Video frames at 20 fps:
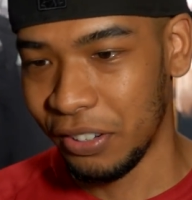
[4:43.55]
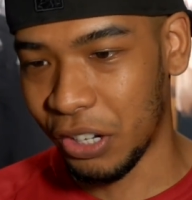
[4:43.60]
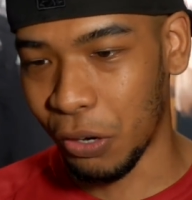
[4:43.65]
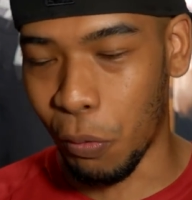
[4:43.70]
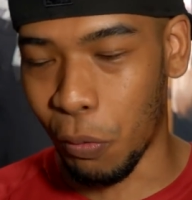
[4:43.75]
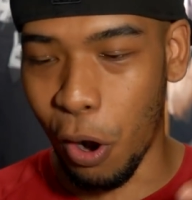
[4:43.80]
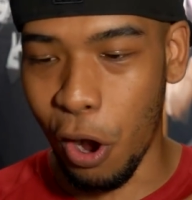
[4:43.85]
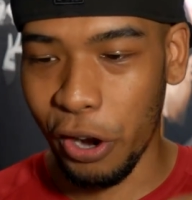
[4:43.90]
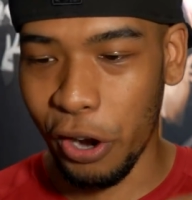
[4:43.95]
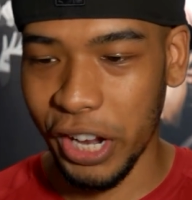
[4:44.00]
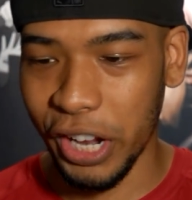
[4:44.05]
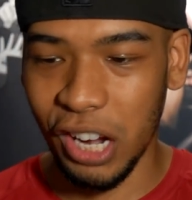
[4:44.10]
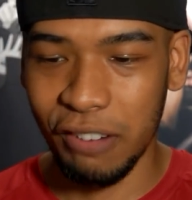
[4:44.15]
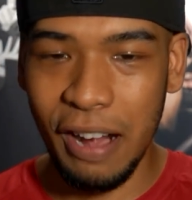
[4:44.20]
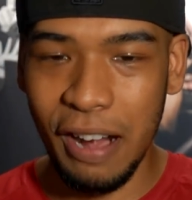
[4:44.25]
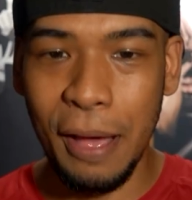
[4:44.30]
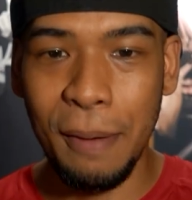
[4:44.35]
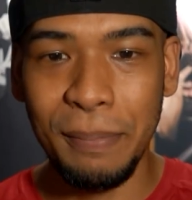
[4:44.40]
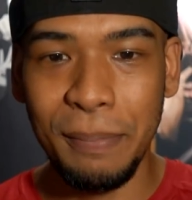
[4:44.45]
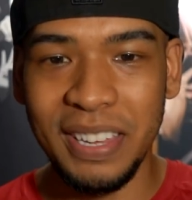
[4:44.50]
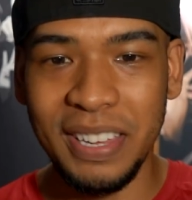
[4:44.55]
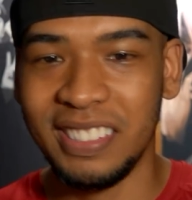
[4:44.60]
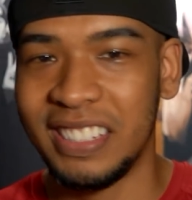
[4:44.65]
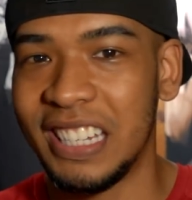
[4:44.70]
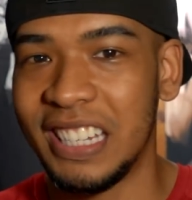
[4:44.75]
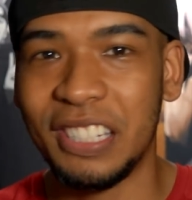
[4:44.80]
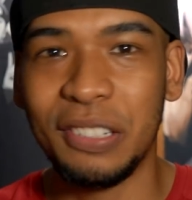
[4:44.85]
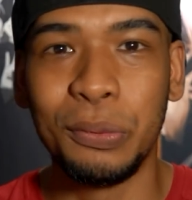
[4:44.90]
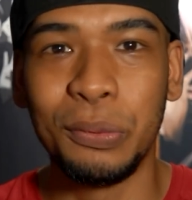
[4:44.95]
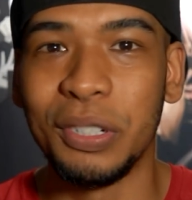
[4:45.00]
the walking around
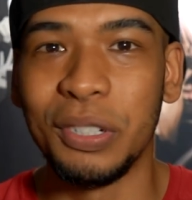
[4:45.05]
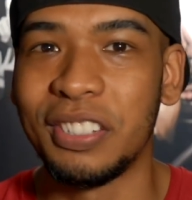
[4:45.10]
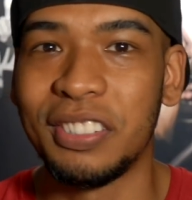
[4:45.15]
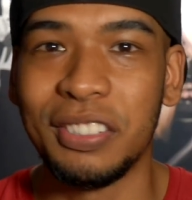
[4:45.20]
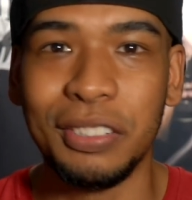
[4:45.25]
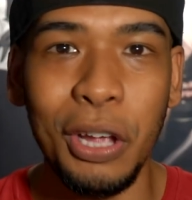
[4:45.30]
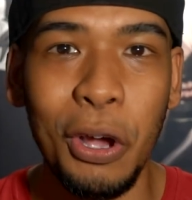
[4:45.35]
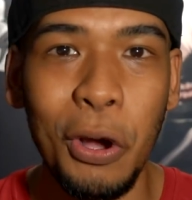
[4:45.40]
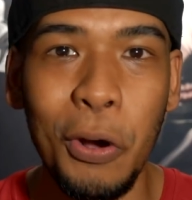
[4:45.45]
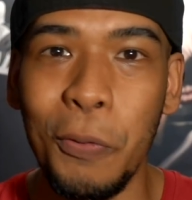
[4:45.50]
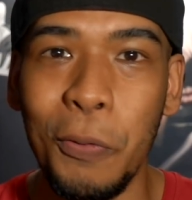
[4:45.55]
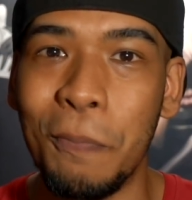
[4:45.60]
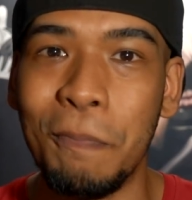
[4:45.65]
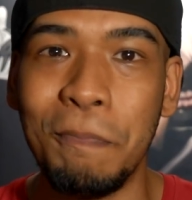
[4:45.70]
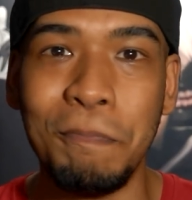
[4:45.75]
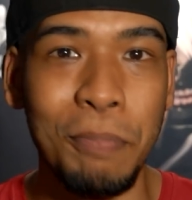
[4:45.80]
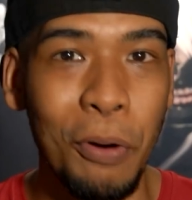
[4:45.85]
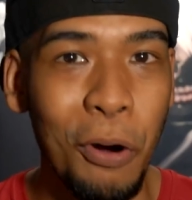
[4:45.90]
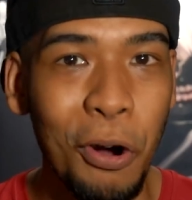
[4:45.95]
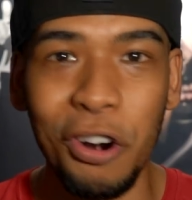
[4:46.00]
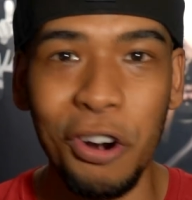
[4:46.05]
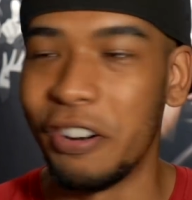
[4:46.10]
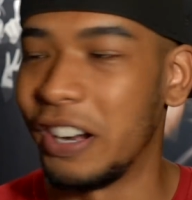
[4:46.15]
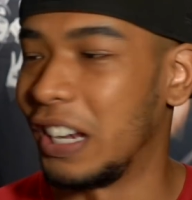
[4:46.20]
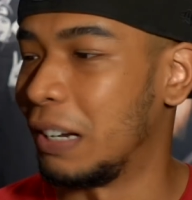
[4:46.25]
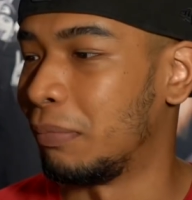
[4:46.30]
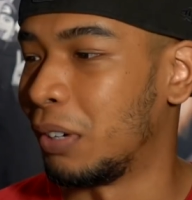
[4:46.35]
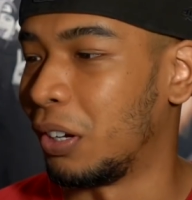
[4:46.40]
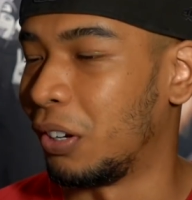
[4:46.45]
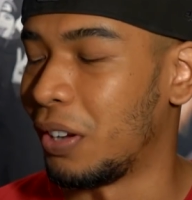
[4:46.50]
business was so
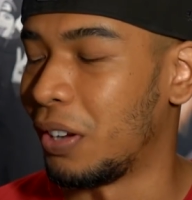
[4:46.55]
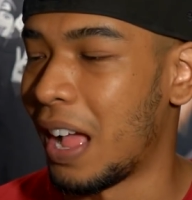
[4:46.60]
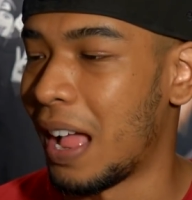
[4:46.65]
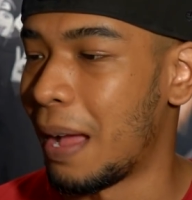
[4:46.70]
boring, bro.